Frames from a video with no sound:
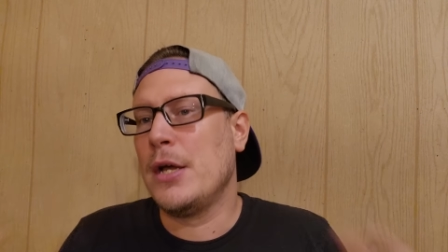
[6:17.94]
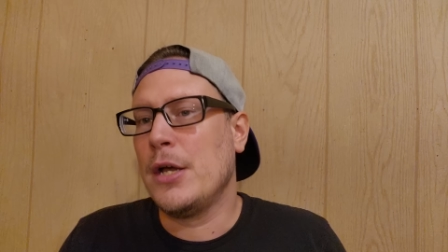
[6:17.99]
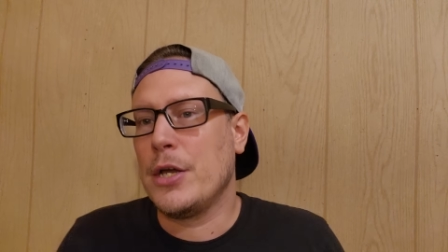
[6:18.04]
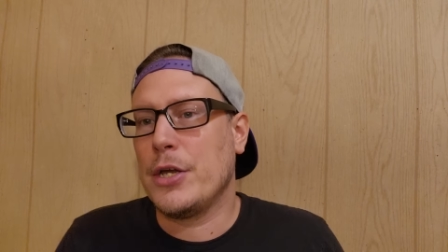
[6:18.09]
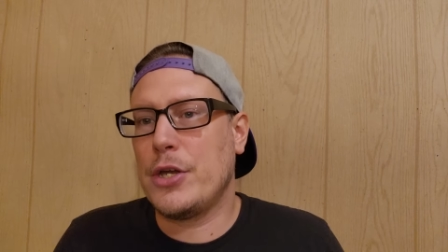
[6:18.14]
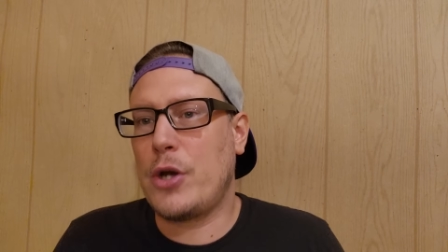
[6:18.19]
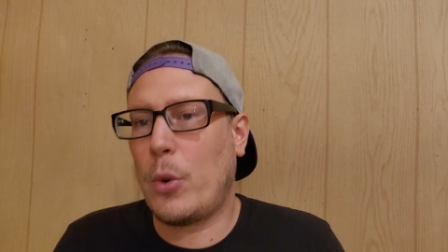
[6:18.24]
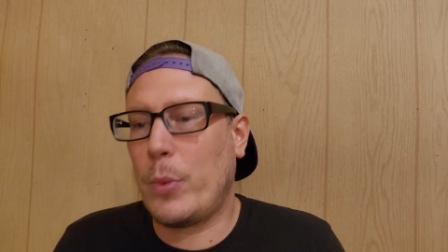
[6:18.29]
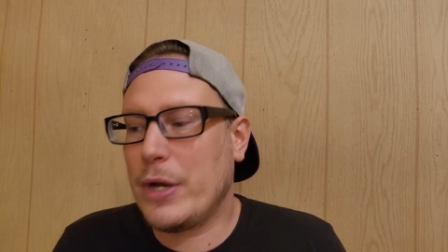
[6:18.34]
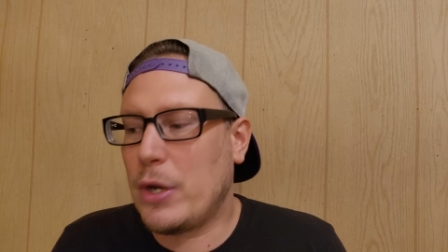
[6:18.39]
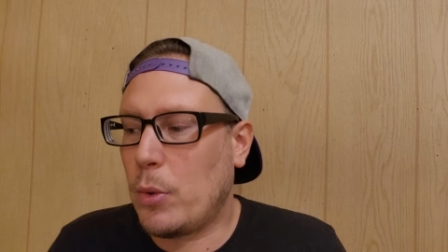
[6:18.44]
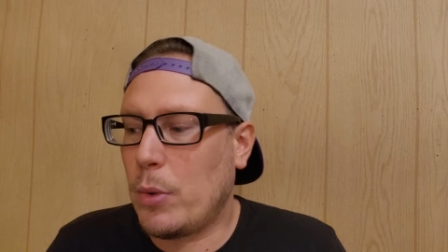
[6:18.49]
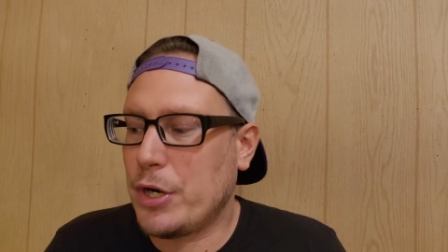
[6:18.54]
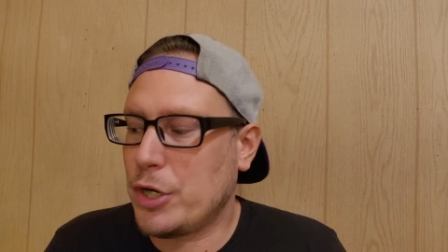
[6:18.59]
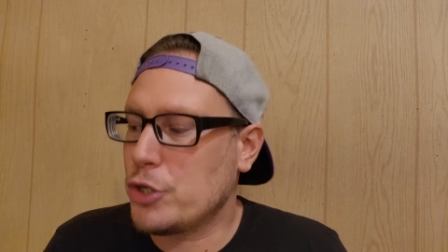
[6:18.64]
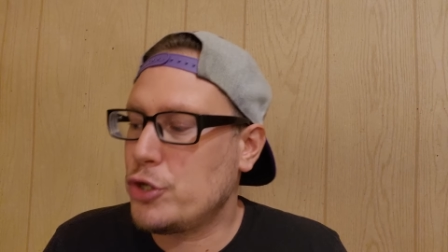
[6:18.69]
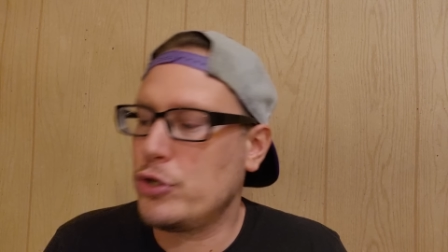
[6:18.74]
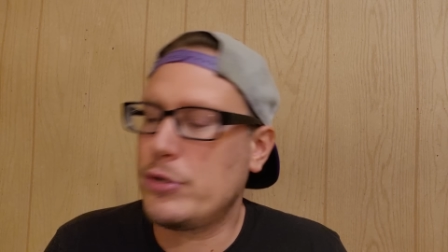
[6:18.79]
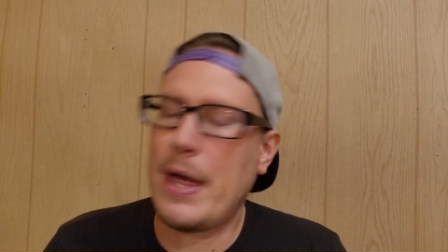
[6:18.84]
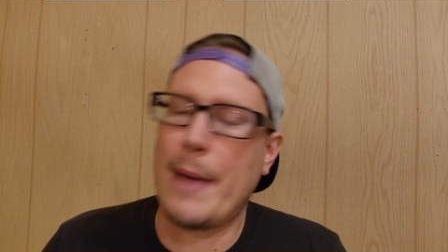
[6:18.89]
we don't want
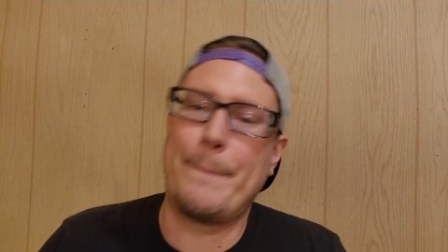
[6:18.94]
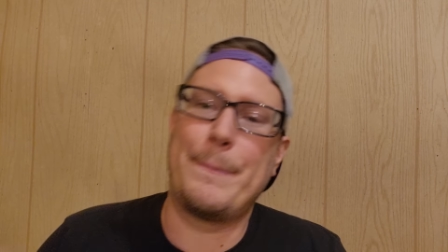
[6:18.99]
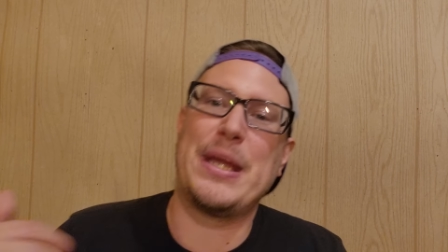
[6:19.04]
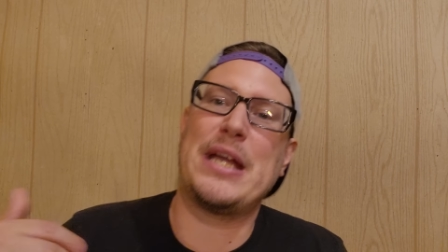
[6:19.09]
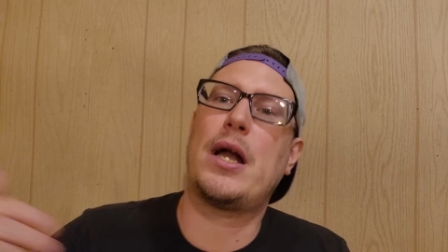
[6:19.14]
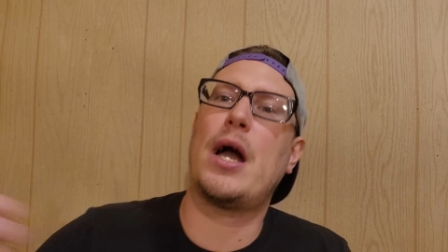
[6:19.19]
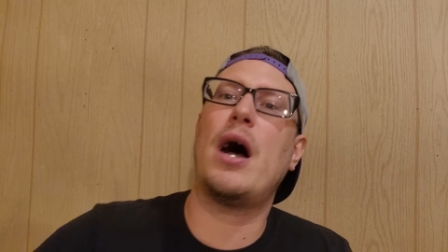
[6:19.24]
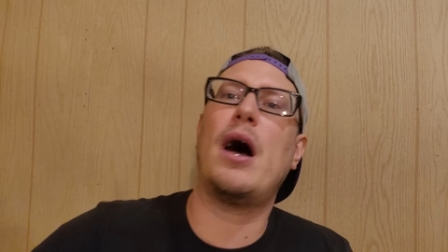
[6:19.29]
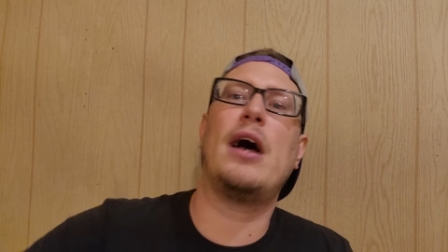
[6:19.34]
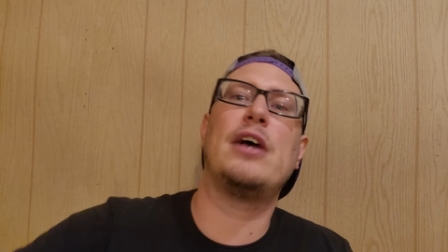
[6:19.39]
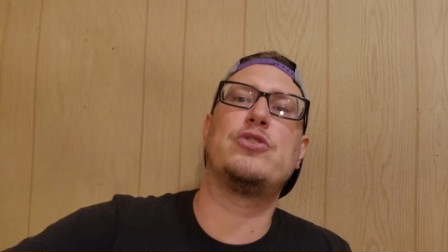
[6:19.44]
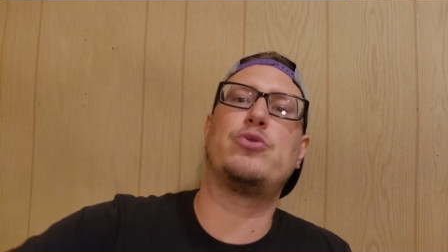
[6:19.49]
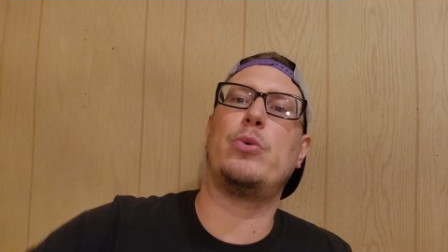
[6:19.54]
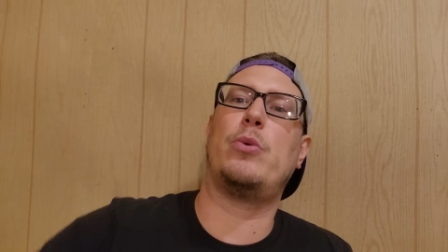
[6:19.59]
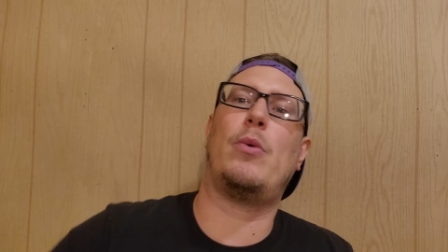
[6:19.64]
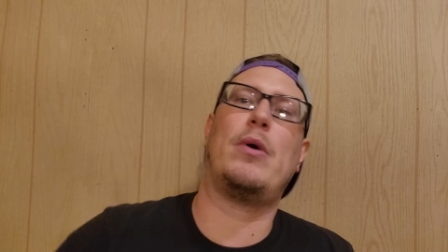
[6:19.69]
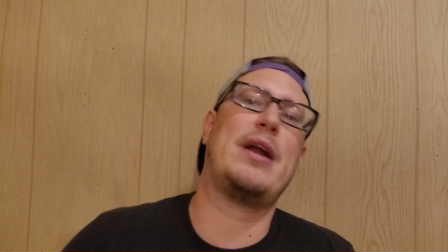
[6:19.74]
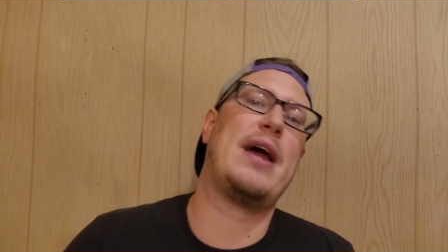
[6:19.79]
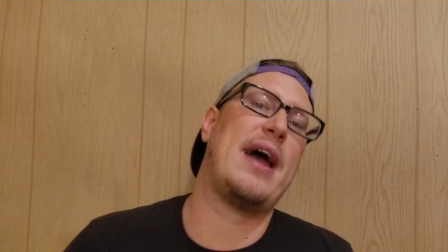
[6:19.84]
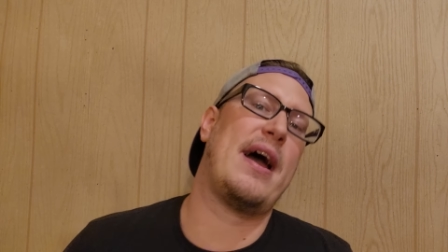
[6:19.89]
to do that because we
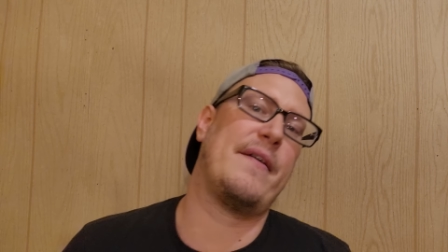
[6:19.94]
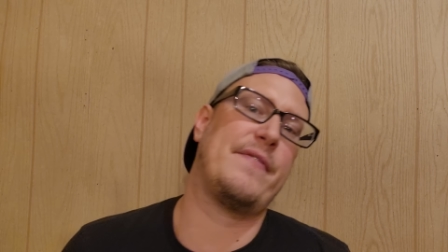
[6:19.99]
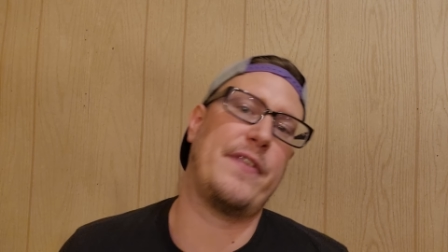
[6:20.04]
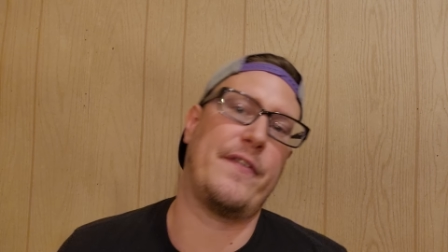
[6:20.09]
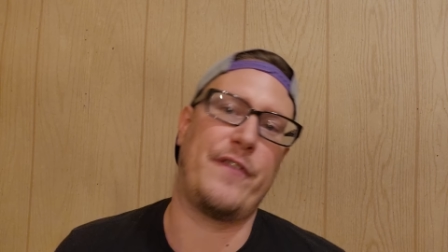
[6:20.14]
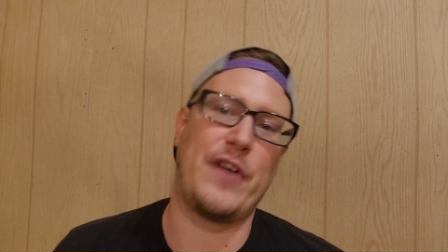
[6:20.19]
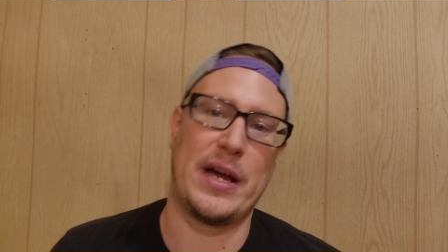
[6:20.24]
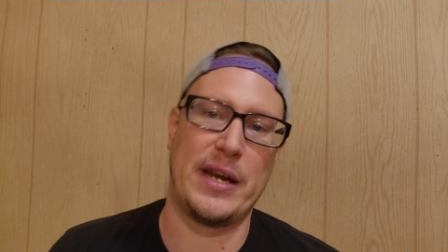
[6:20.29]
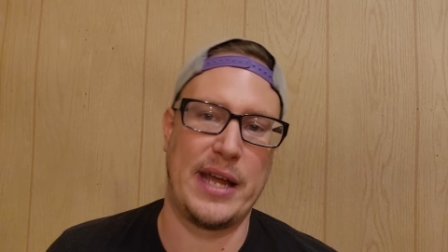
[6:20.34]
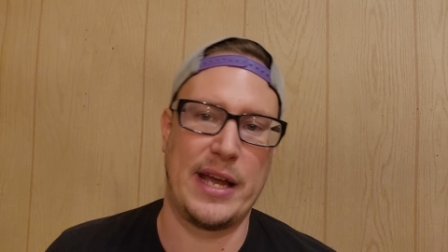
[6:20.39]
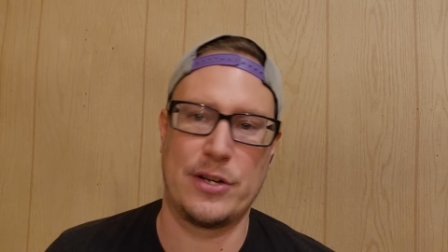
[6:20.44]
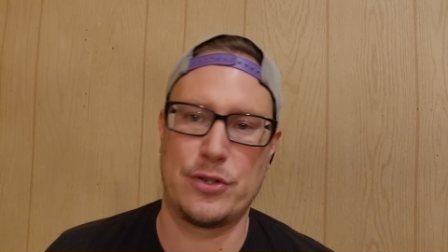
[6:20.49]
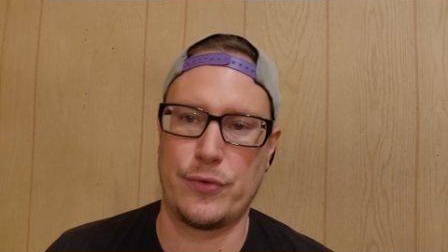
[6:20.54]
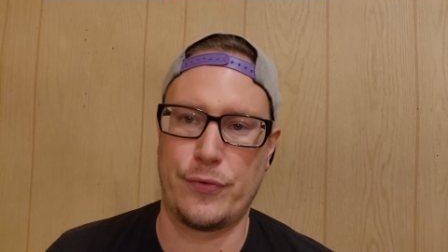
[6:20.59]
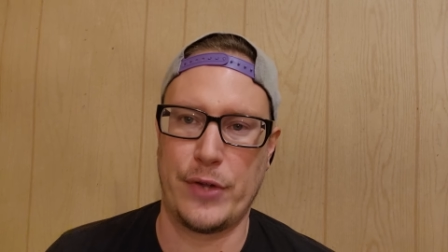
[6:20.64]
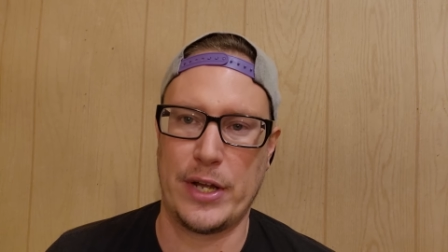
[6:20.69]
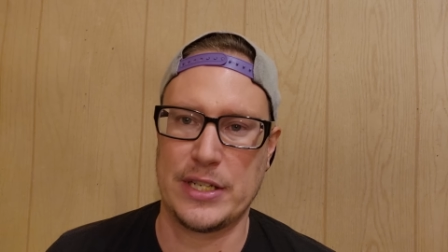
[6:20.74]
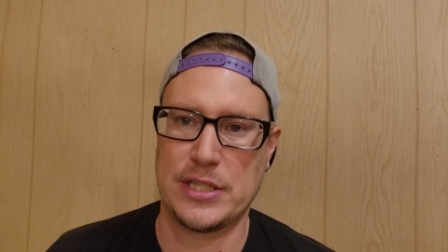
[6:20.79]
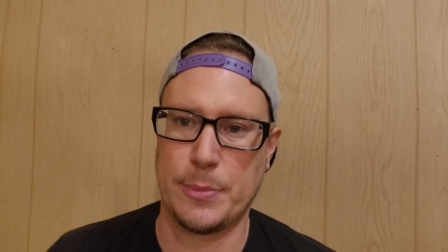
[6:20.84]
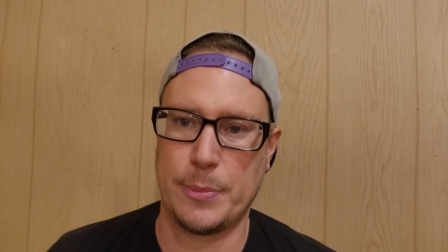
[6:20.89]
want to have the financial
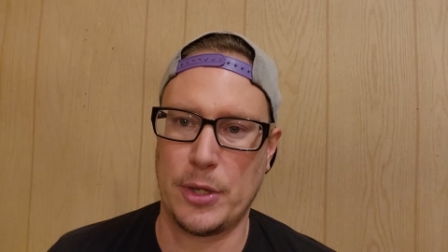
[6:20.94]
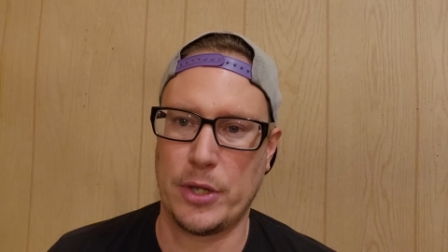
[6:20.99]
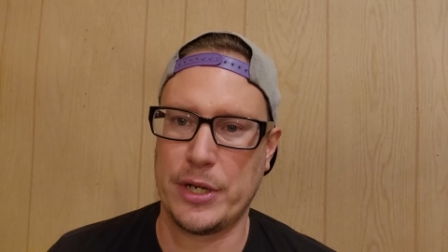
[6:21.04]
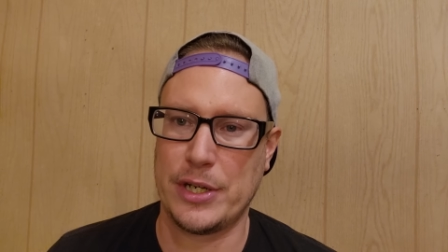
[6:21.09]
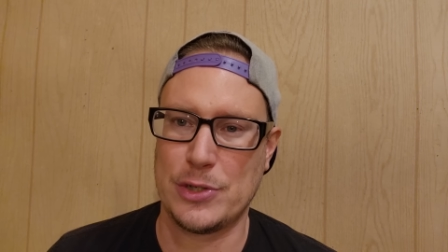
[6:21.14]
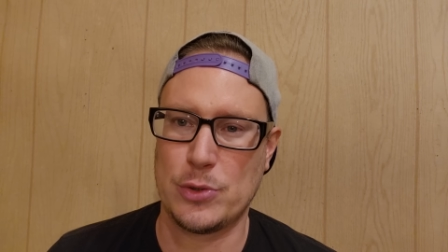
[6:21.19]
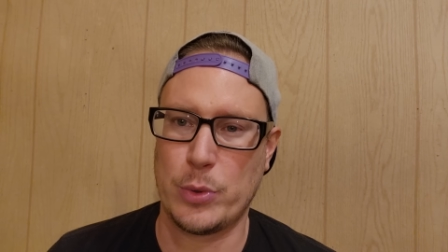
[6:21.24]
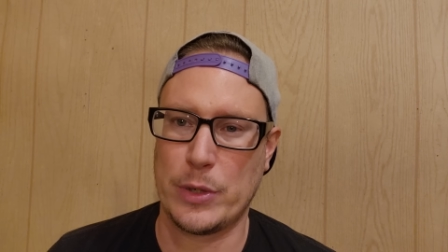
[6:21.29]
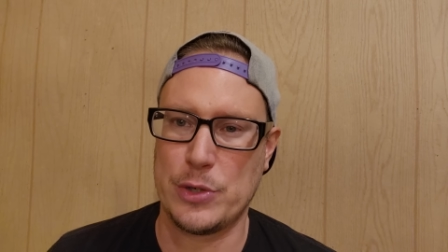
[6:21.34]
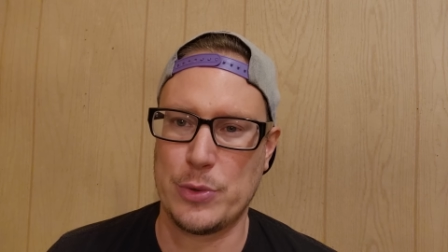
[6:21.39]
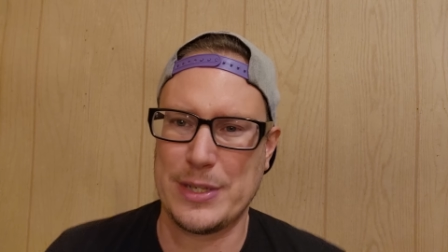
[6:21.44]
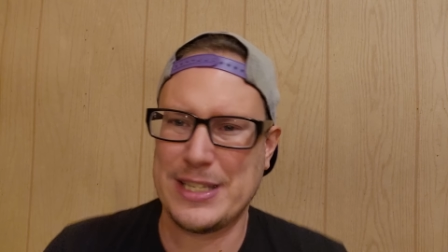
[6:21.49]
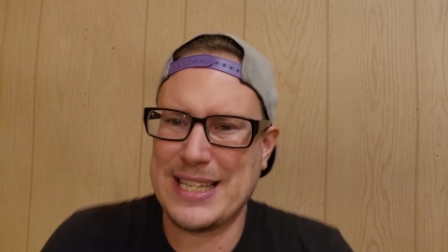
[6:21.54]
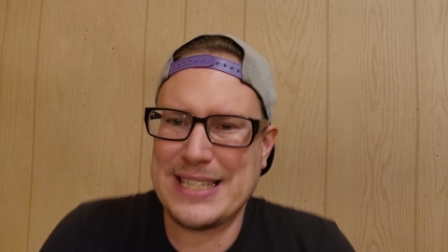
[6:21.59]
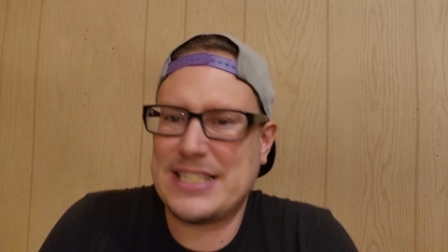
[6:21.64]
flexibility in 2020.